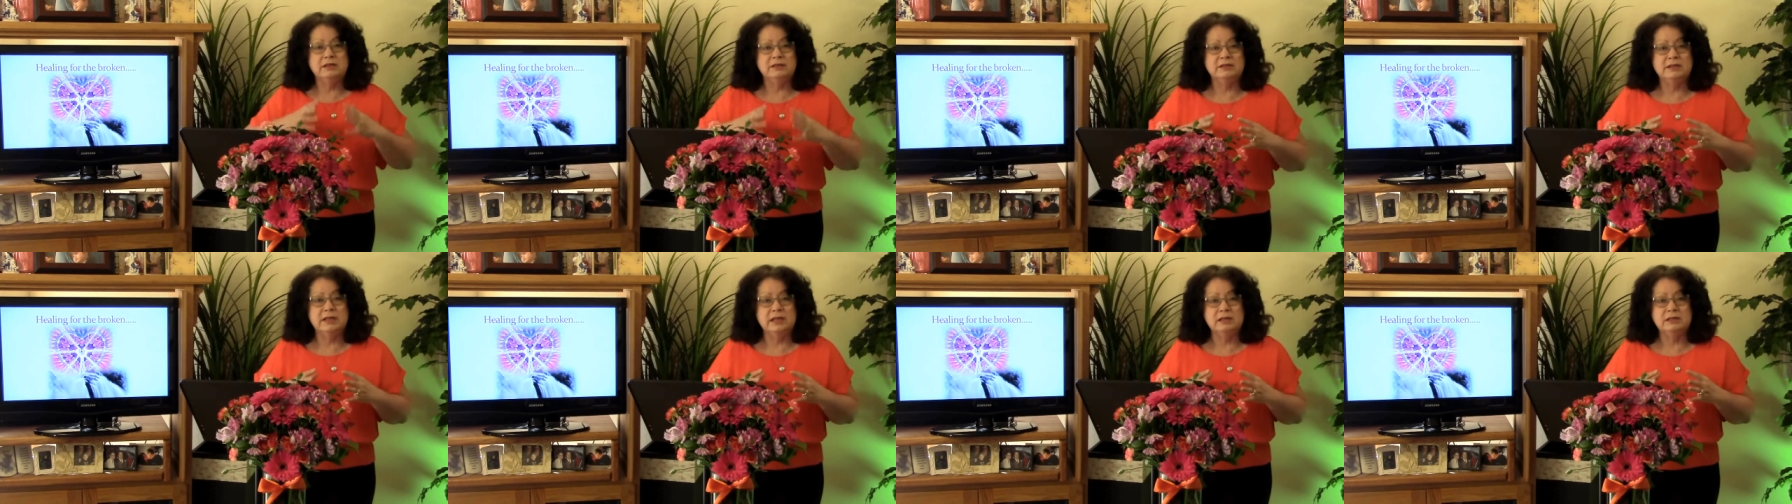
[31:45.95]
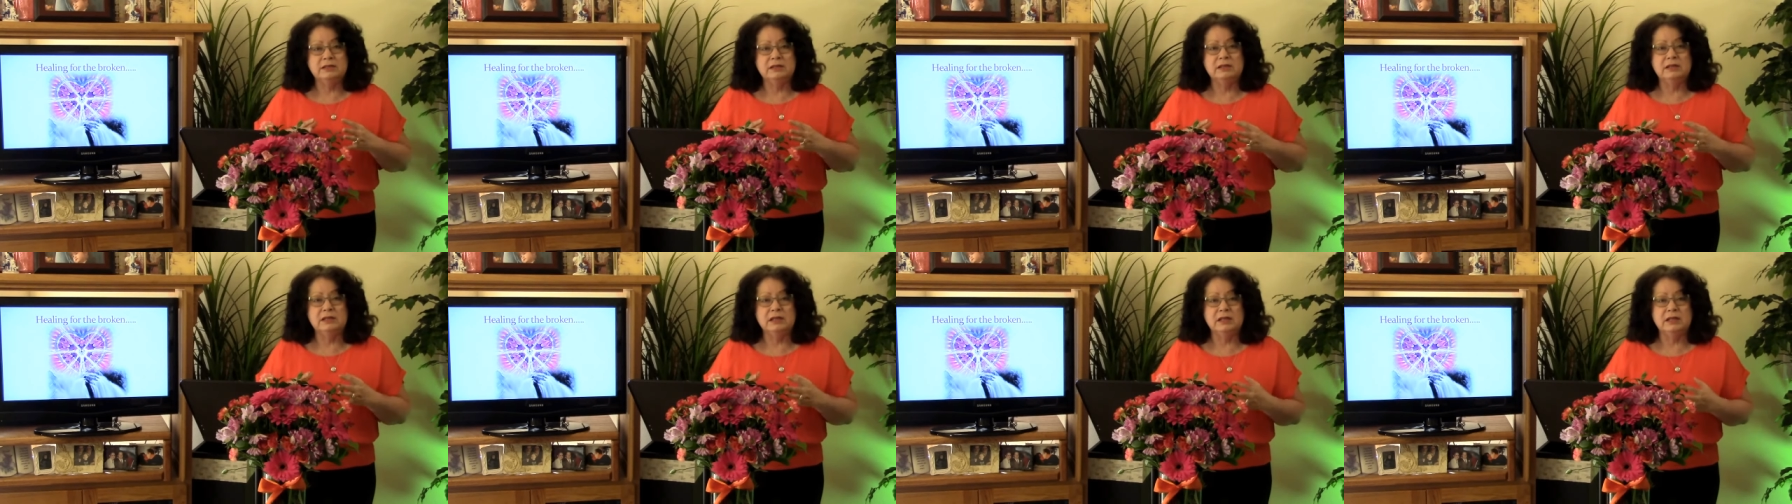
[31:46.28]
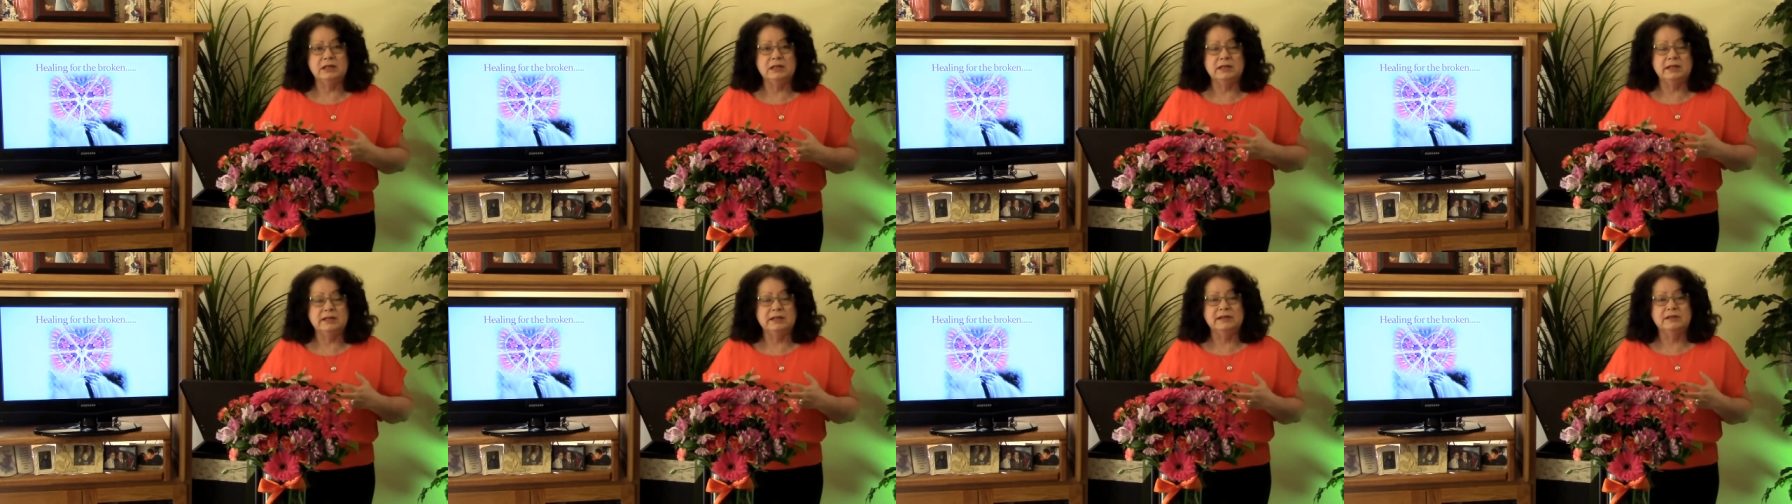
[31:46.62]
sensing it
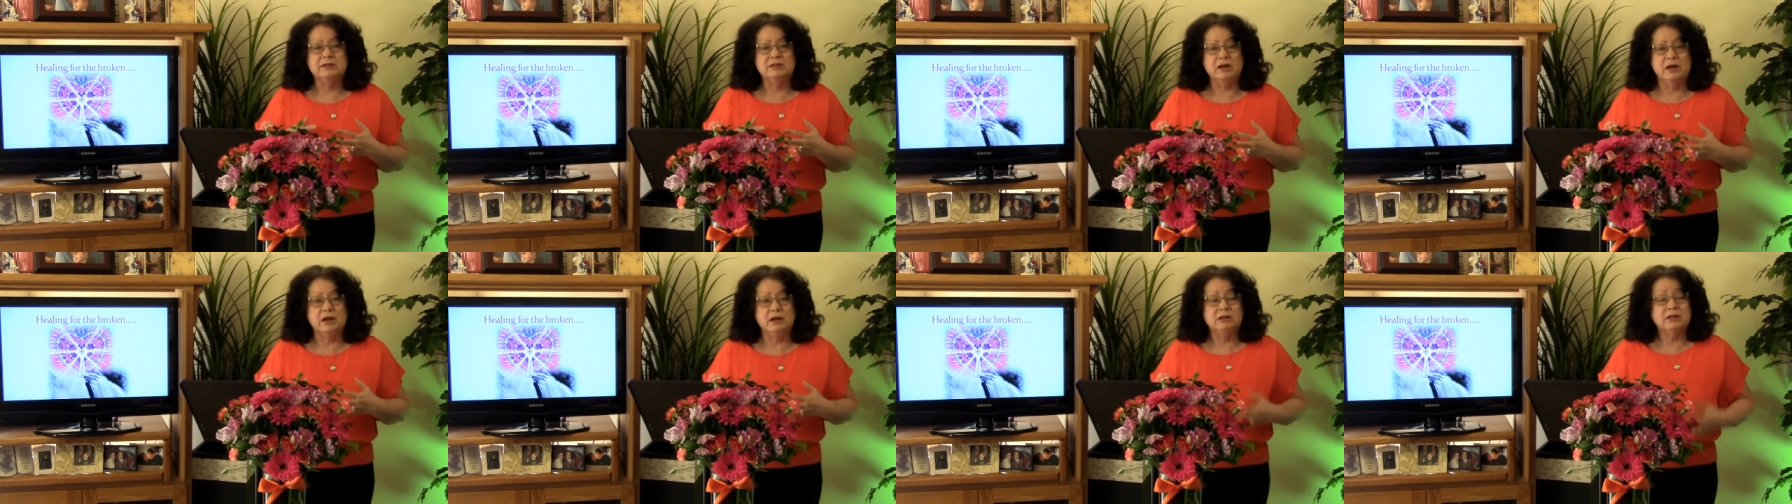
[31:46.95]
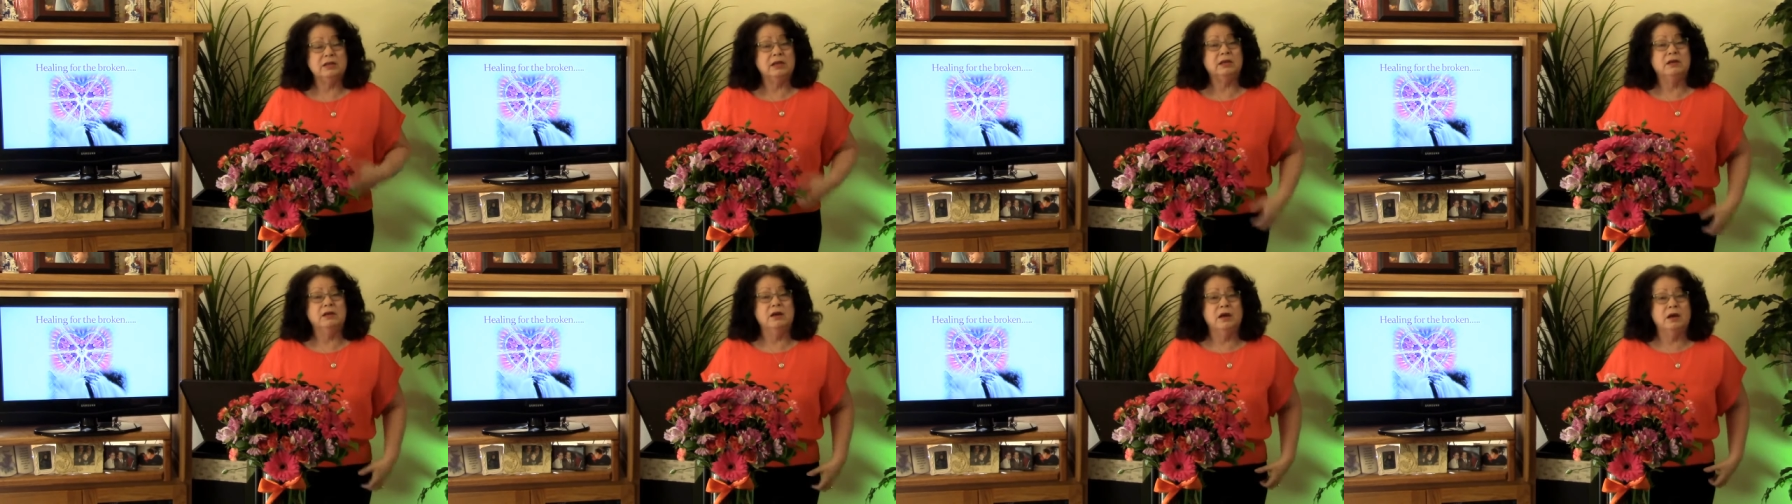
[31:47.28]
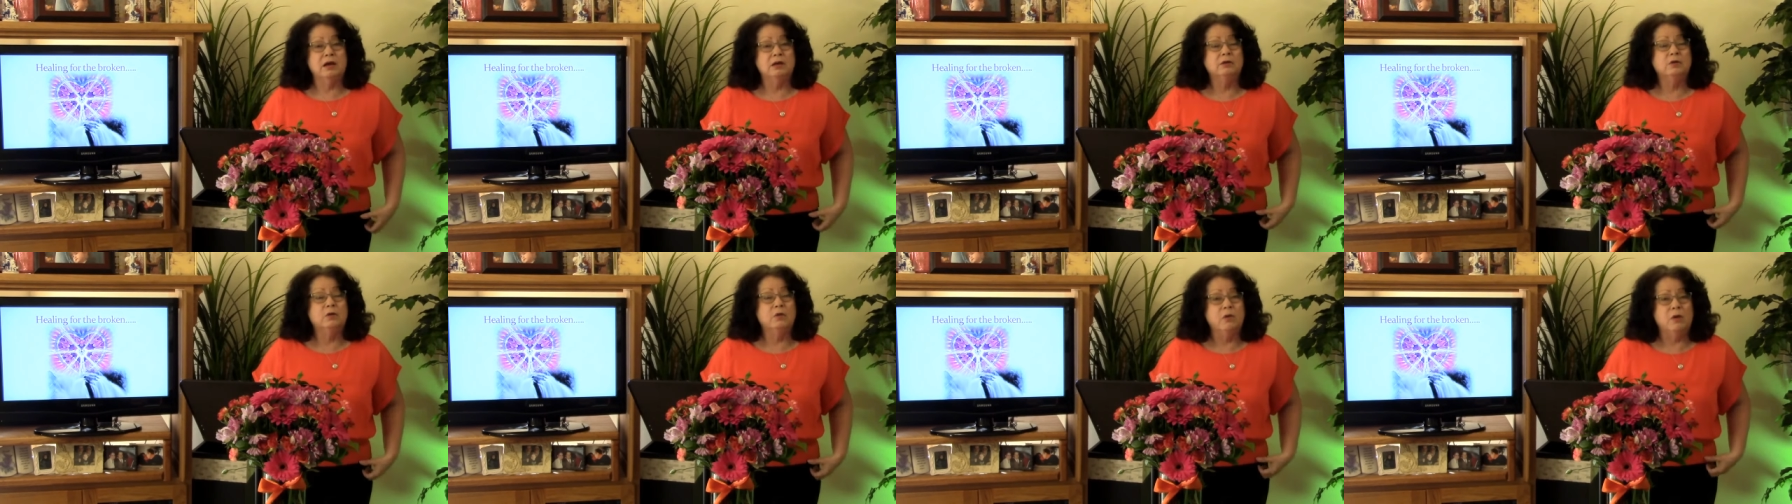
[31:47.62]
in his heart that
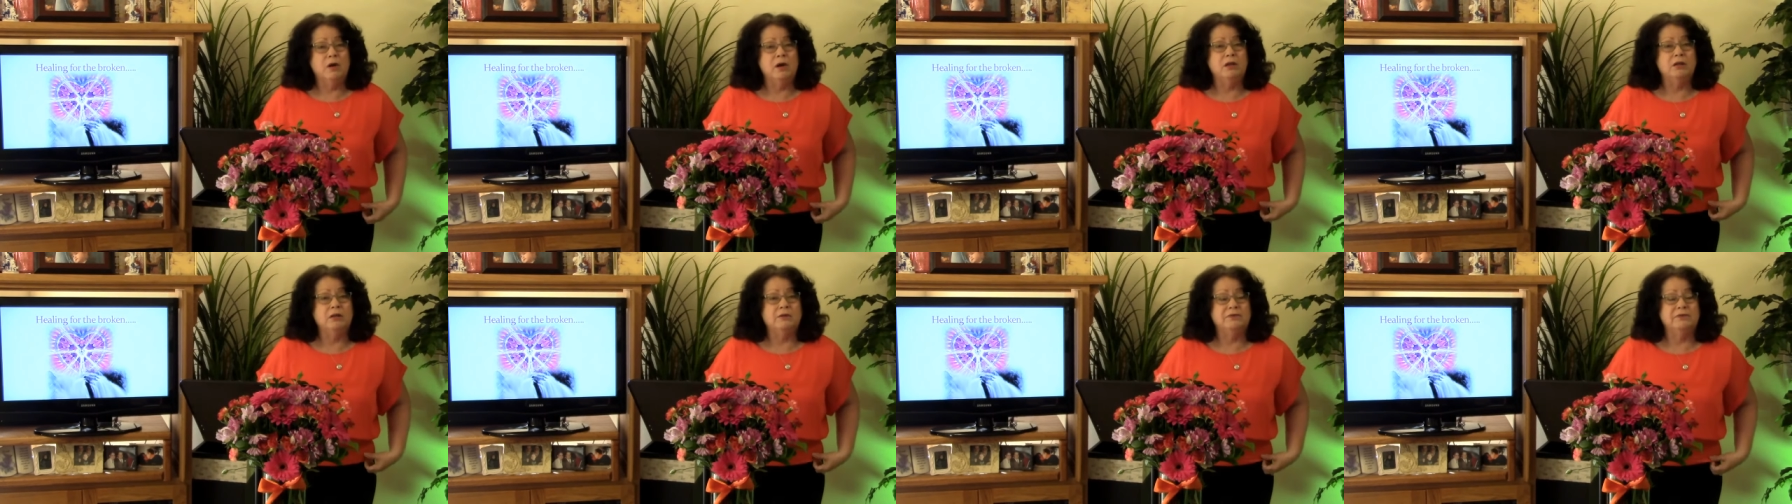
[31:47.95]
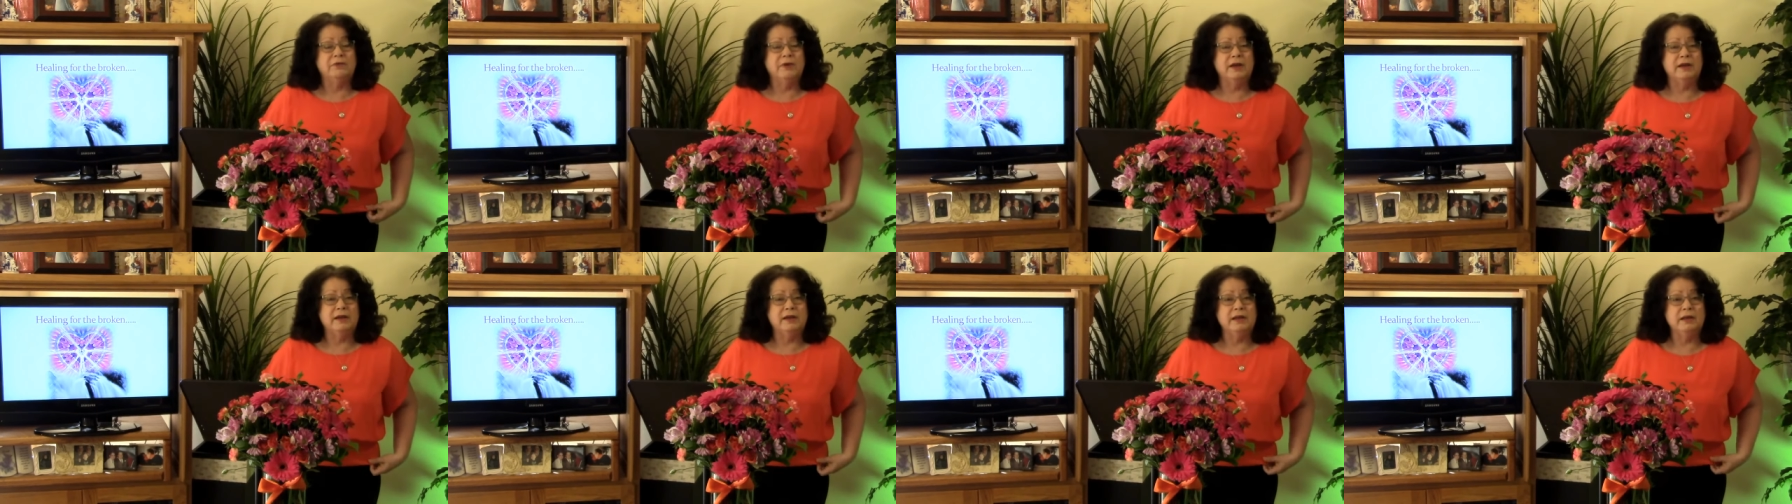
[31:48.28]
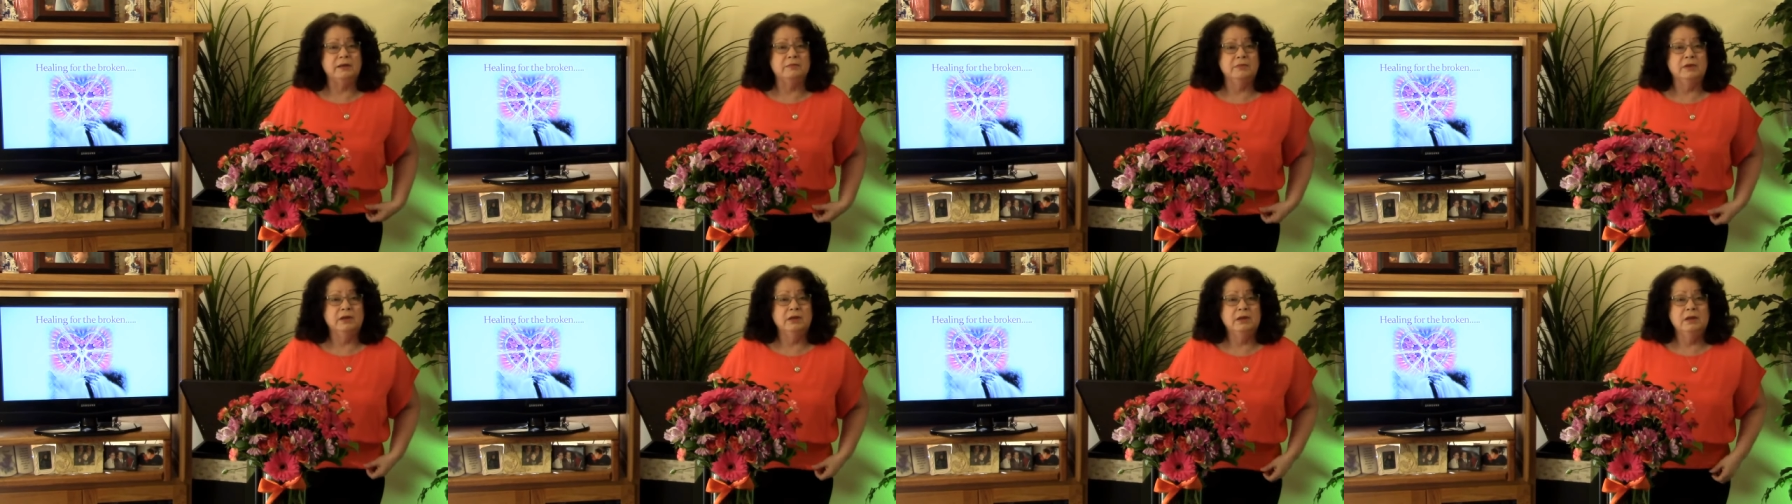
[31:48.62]
God qualified him